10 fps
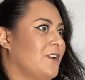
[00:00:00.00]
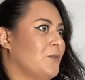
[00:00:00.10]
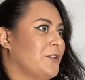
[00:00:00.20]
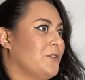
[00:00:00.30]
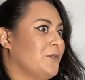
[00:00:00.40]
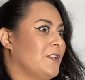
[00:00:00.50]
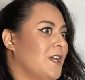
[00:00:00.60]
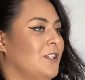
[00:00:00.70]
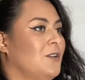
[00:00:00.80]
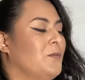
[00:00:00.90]
when you
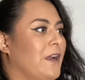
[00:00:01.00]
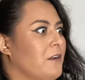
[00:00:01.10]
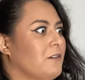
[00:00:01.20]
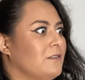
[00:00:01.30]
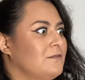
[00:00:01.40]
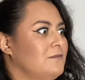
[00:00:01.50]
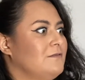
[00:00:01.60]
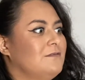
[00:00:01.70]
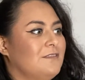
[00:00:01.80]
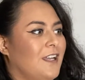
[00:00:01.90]
realize, wow,
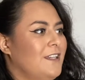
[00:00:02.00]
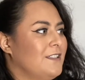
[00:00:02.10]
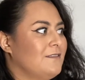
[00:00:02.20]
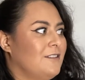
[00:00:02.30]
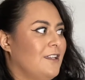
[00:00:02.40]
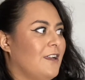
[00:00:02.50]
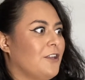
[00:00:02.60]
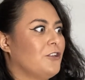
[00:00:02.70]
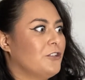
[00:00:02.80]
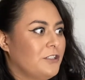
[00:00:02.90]
I didn't think I
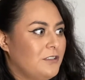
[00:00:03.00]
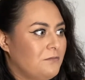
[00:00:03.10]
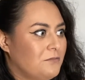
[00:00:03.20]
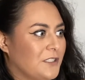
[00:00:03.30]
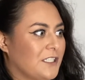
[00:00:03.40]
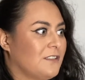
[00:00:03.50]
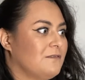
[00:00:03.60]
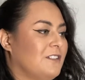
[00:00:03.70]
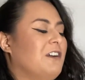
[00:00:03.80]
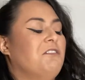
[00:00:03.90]
could, but
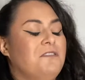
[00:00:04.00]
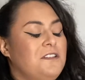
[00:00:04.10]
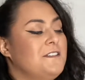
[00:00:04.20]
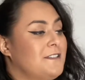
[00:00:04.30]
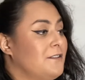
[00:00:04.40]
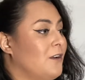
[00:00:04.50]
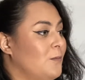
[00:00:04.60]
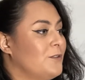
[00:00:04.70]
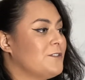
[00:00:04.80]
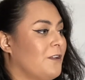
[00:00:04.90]
wow, I really did
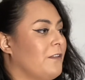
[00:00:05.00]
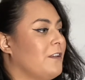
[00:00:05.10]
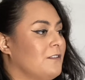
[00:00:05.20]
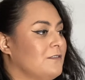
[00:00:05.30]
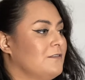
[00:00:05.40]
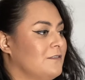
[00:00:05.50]
accomplish all that.